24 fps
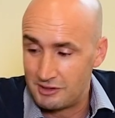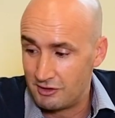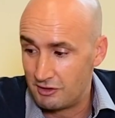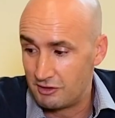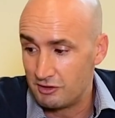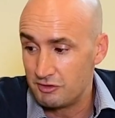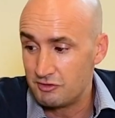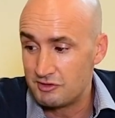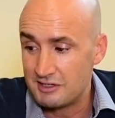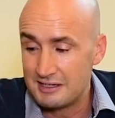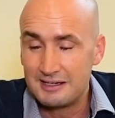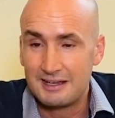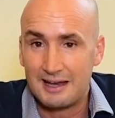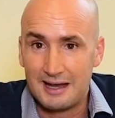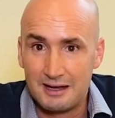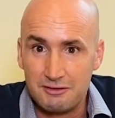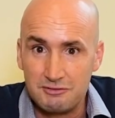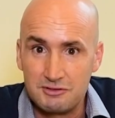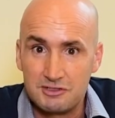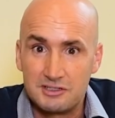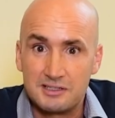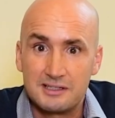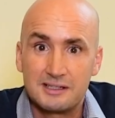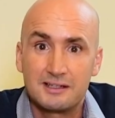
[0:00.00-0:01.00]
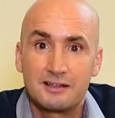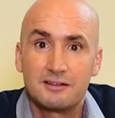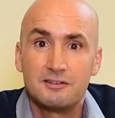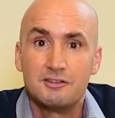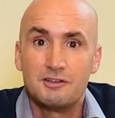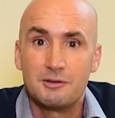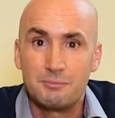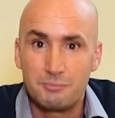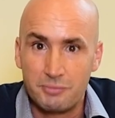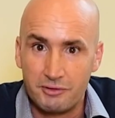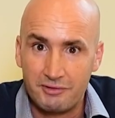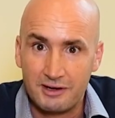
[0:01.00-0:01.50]
including counting and
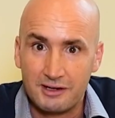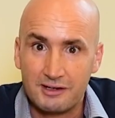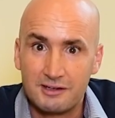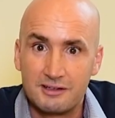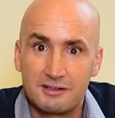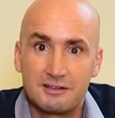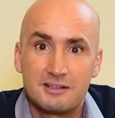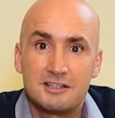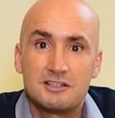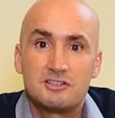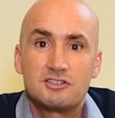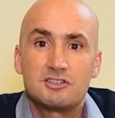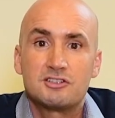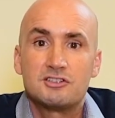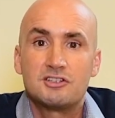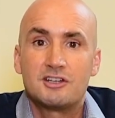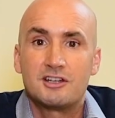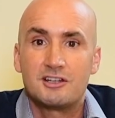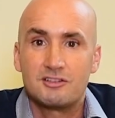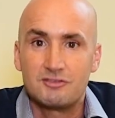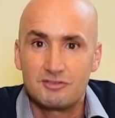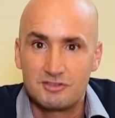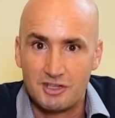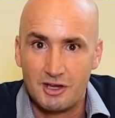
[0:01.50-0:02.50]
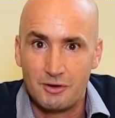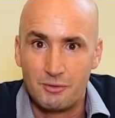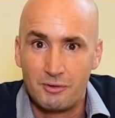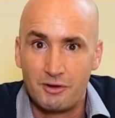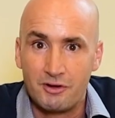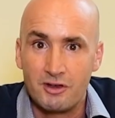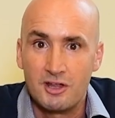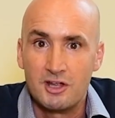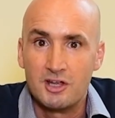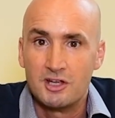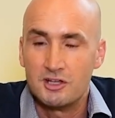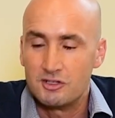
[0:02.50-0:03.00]
number recognition and so on,
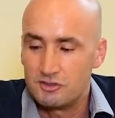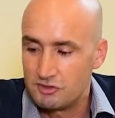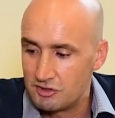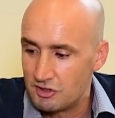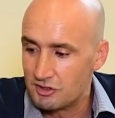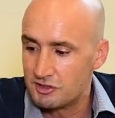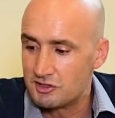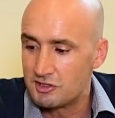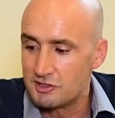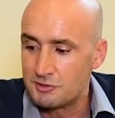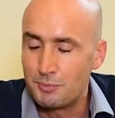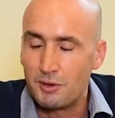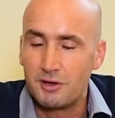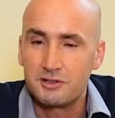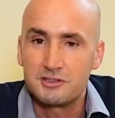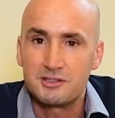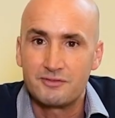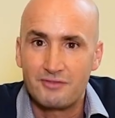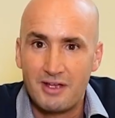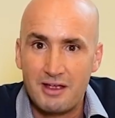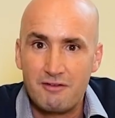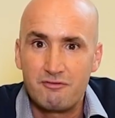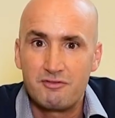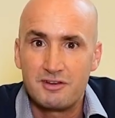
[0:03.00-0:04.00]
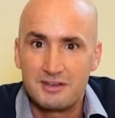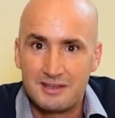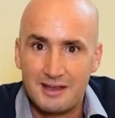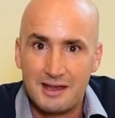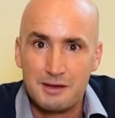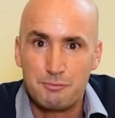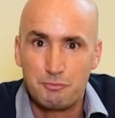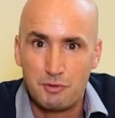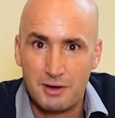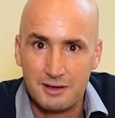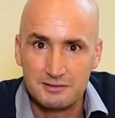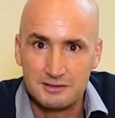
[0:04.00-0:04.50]
just as part of everyday
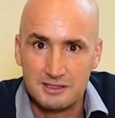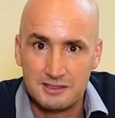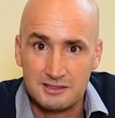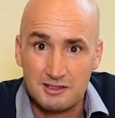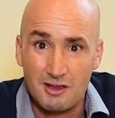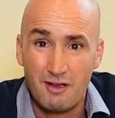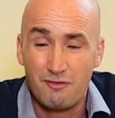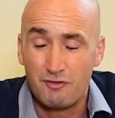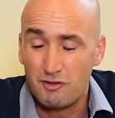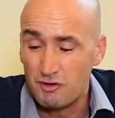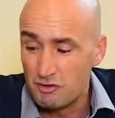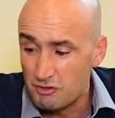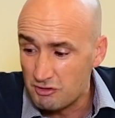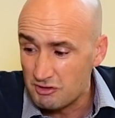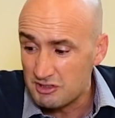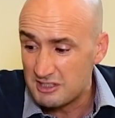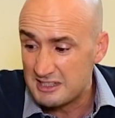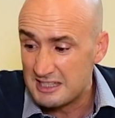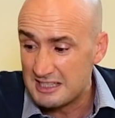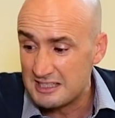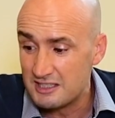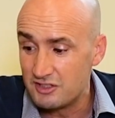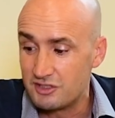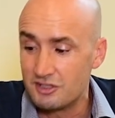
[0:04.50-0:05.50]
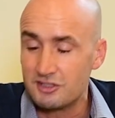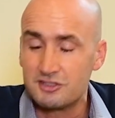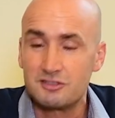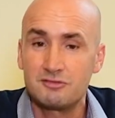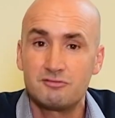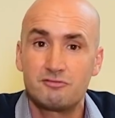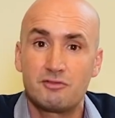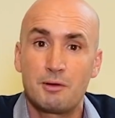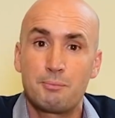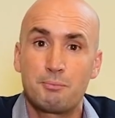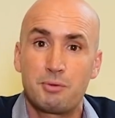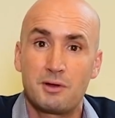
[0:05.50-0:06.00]
practice. Of course, this
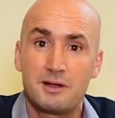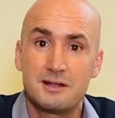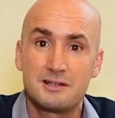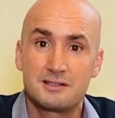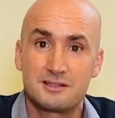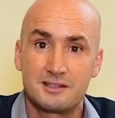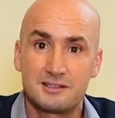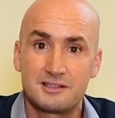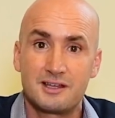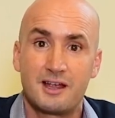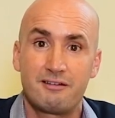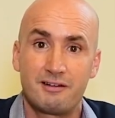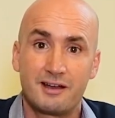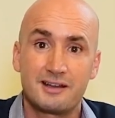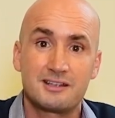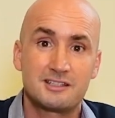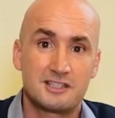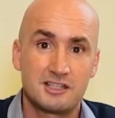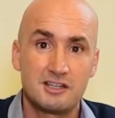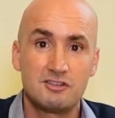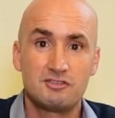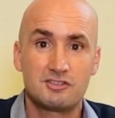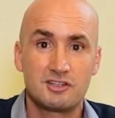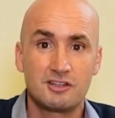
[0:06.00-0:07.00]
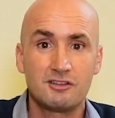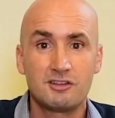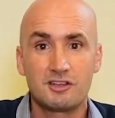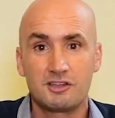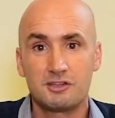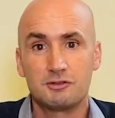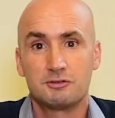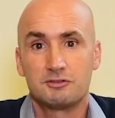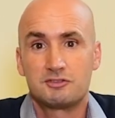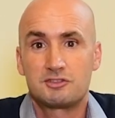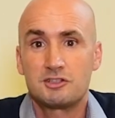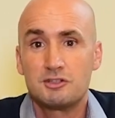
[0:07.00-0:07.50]
doesn't replace the direct teaching that
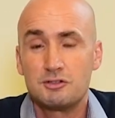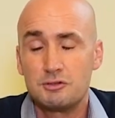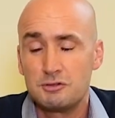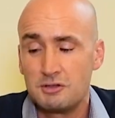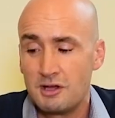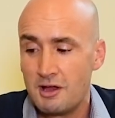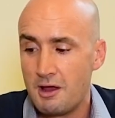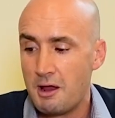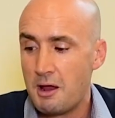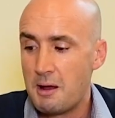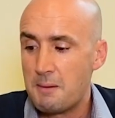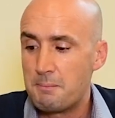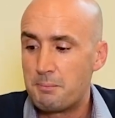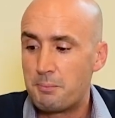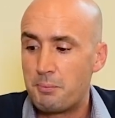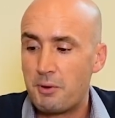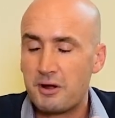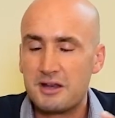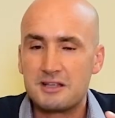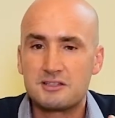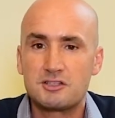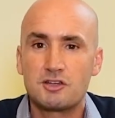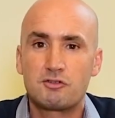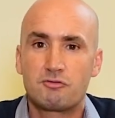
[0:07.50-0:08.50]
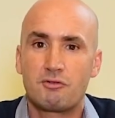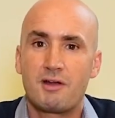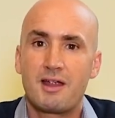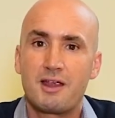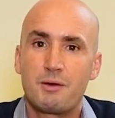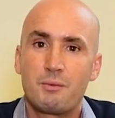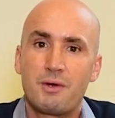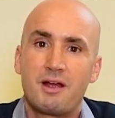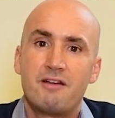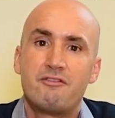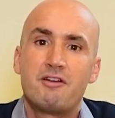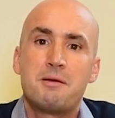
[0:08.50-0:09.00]
you'll do, but it's a great
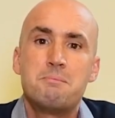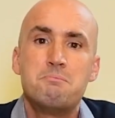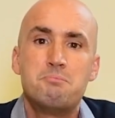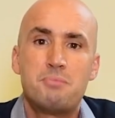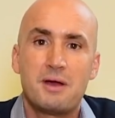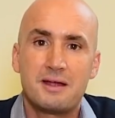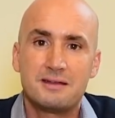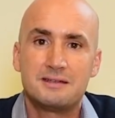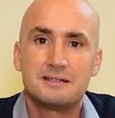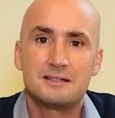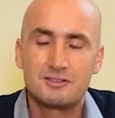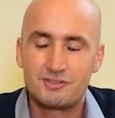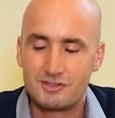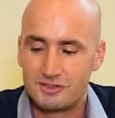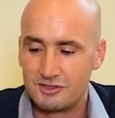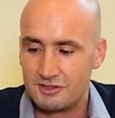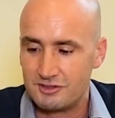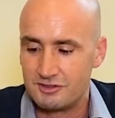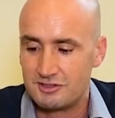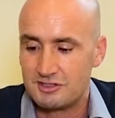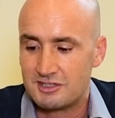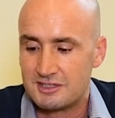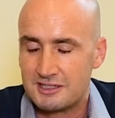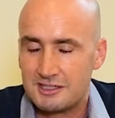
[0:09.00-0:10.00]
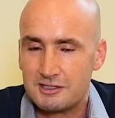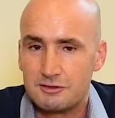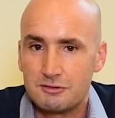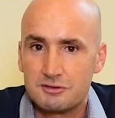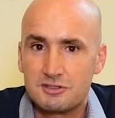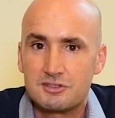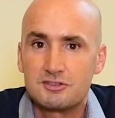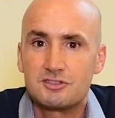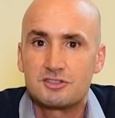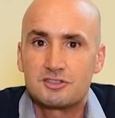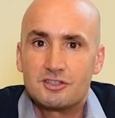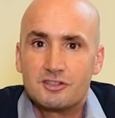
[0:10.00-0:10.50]
way of embedding certain skills
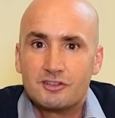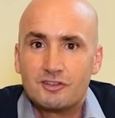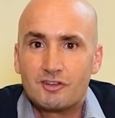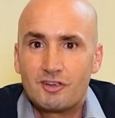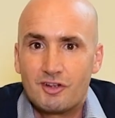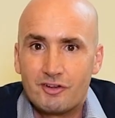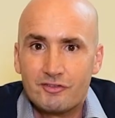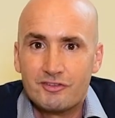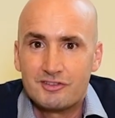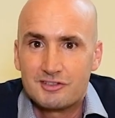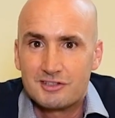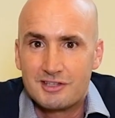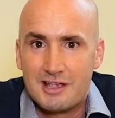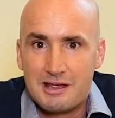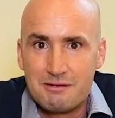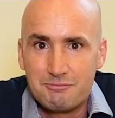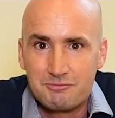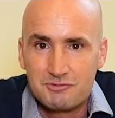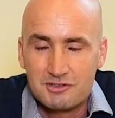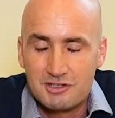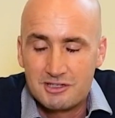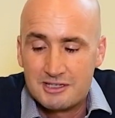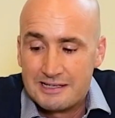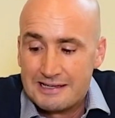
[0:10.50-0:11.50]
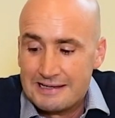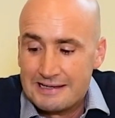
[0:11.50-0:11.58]
and certain concepts.